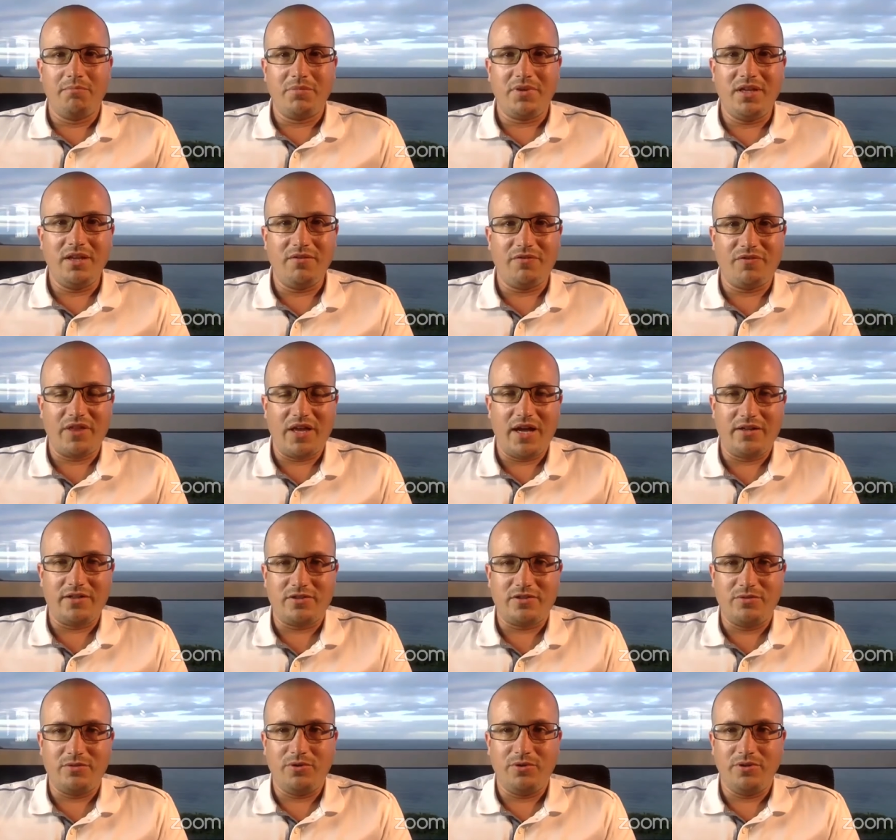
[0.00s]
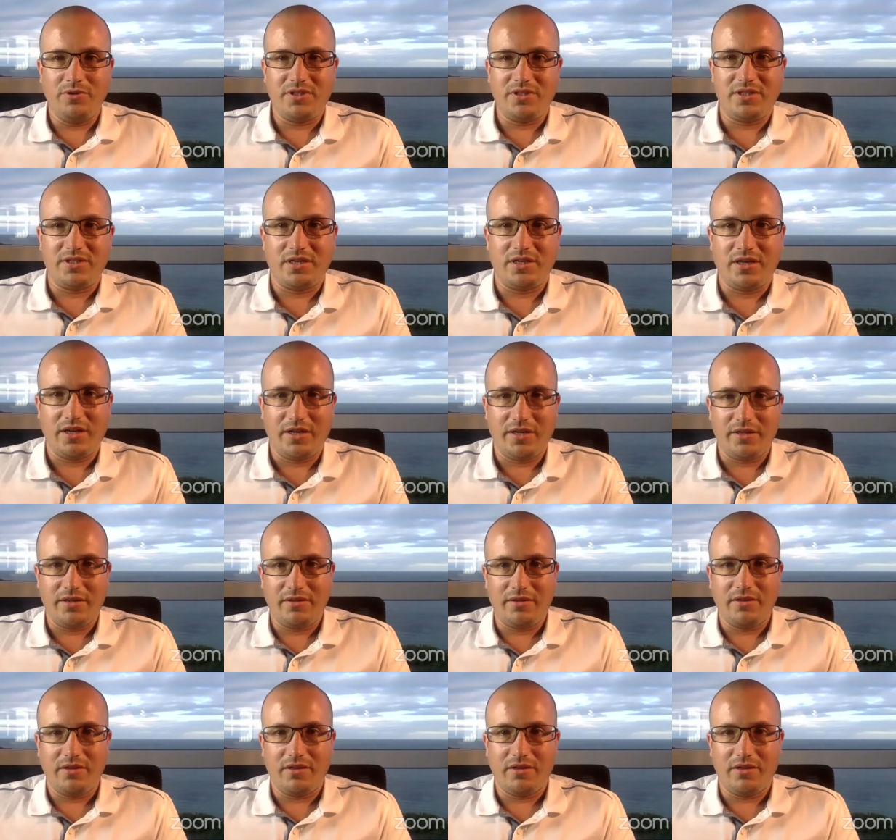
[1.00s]
give that towards
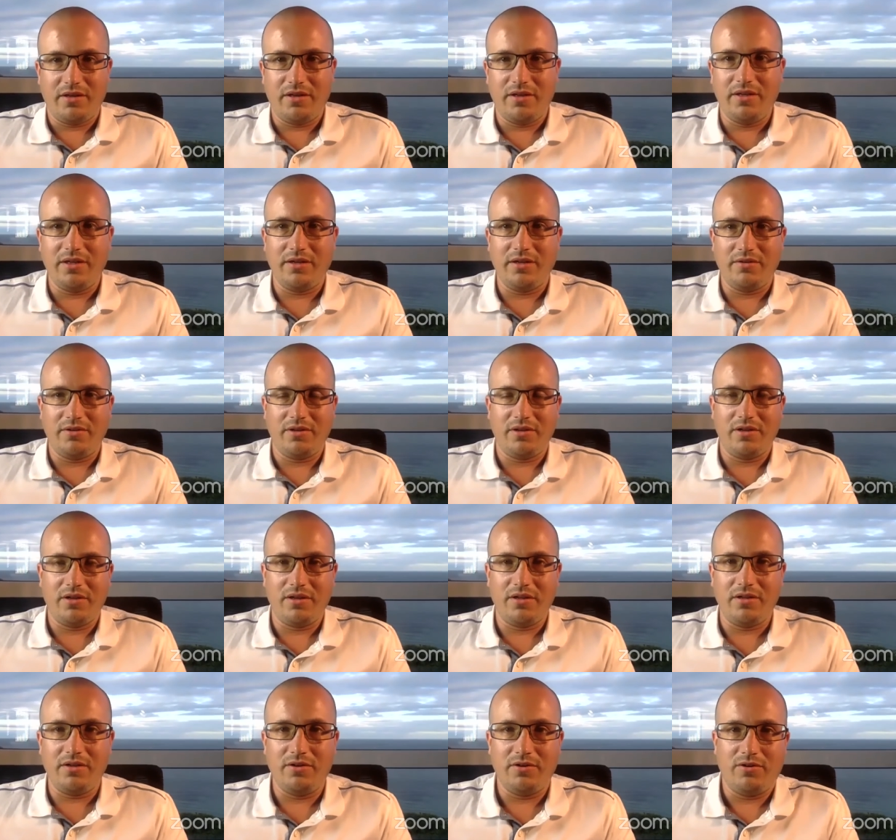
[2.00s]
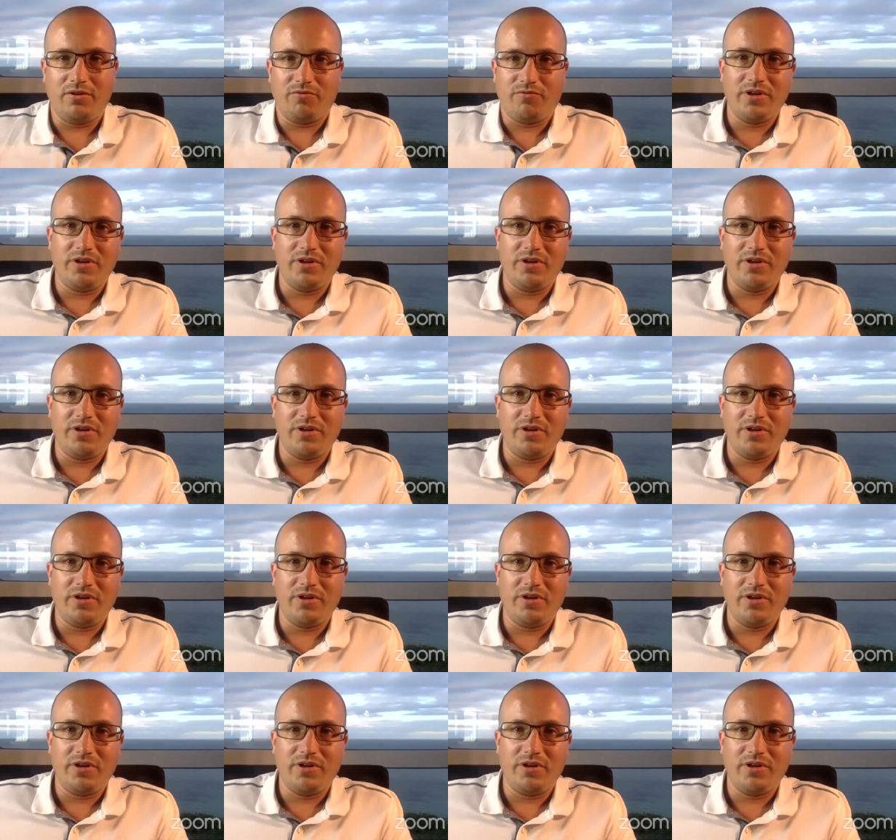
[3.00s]
your